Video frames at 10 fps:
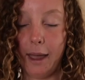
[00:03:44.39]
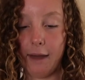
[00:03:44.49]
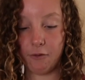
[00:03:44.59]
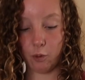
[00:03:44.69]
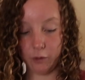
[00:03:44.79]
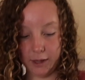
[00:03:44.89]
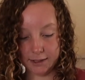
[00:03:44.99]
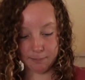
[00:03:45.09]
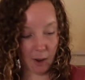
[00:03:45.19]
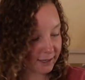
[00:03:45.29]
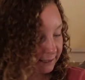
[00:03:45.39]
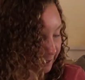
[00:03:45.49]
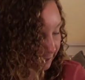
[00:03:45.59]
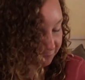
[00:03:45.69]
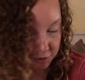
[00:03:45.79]
we have all these binders
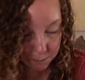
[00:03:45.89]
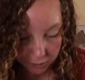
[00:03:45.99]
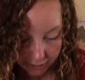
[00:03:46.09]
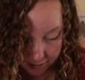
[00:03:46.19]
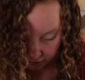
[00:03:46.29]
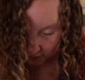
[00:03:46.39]
and I just put these